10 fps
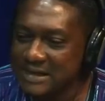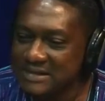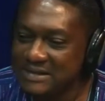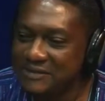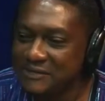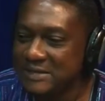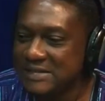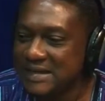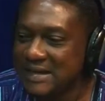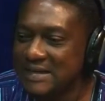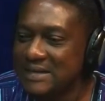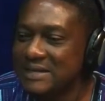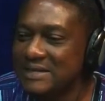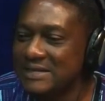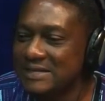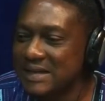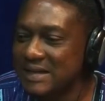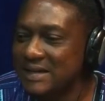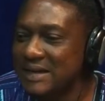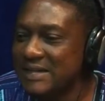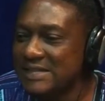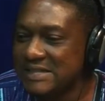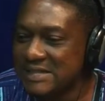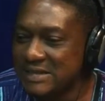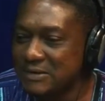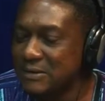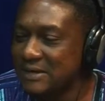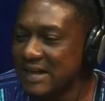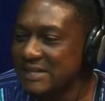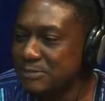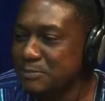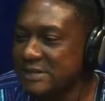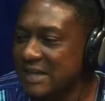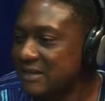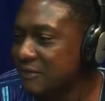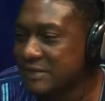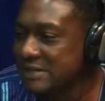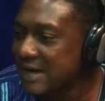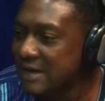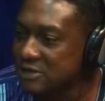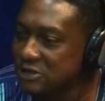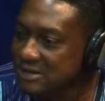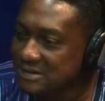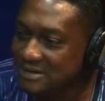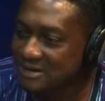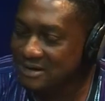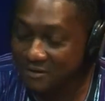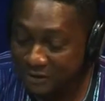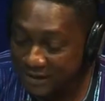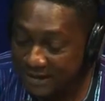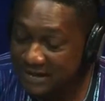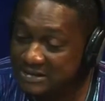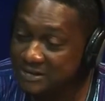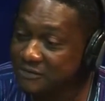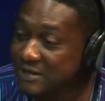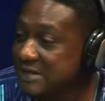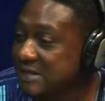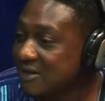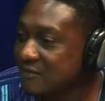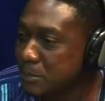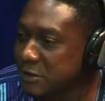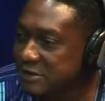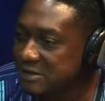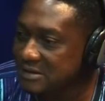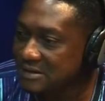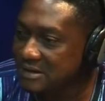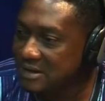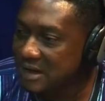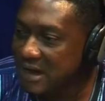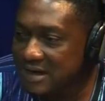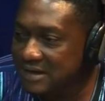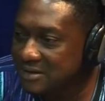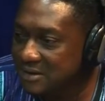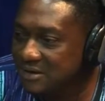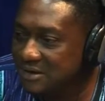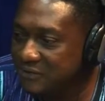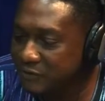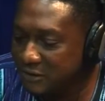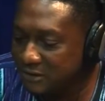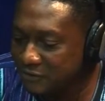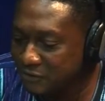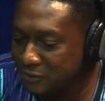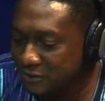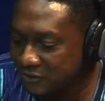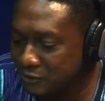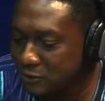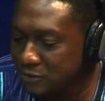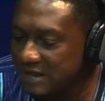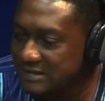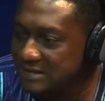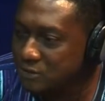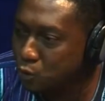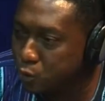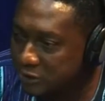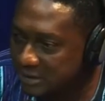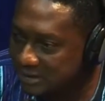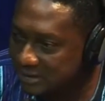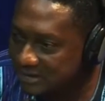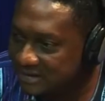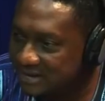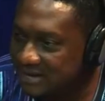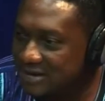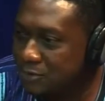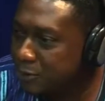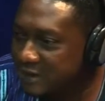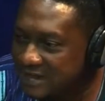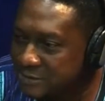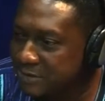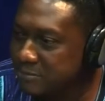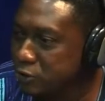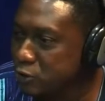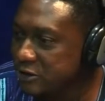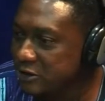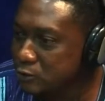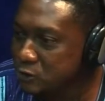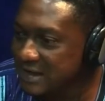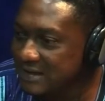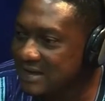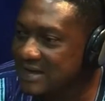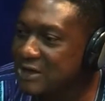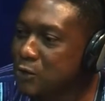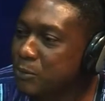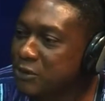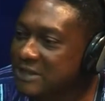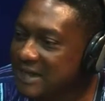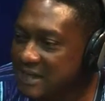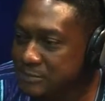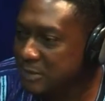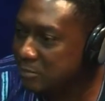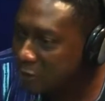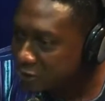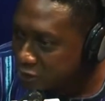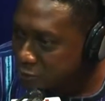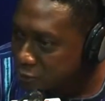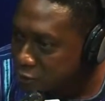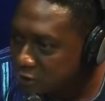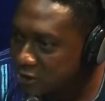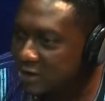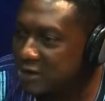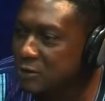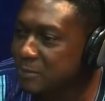as if he's taking 80 or 90% of his energy, of the energy of this government. And if you look at it critically, nobody has been prosecuted. Nobody has been brought to book.